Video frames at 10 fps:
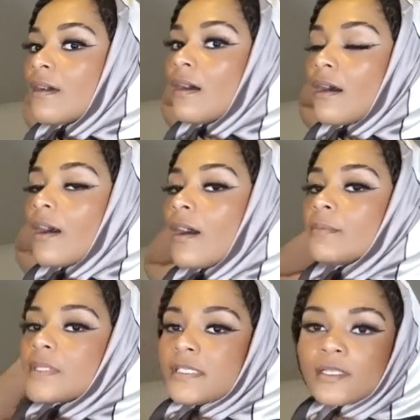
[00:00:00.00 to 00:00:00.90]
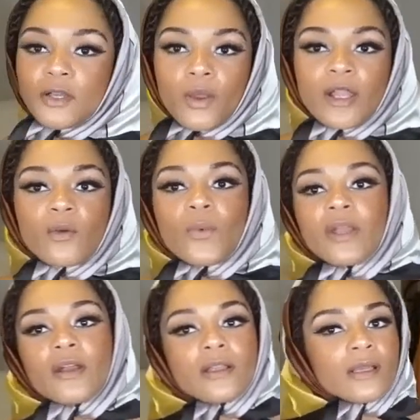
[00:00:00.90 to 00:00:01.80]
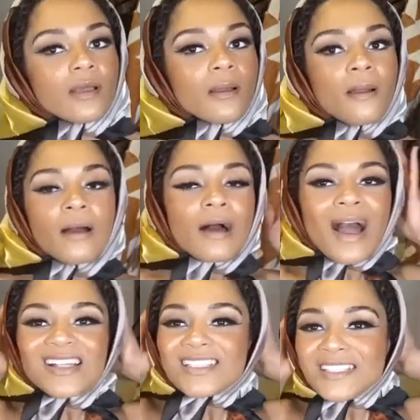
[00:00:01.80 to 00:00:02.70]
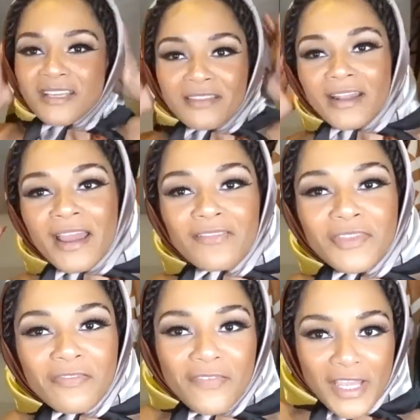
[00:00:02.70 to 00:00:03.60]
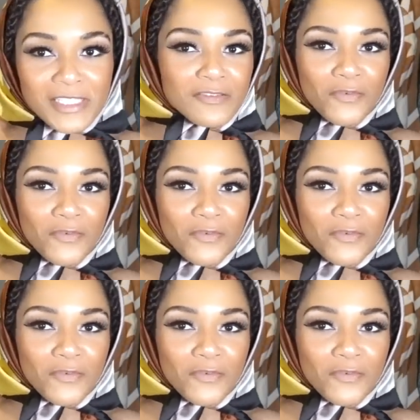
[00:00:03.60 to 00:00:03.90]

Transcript: Does it look kind of weird? I just think that I have the face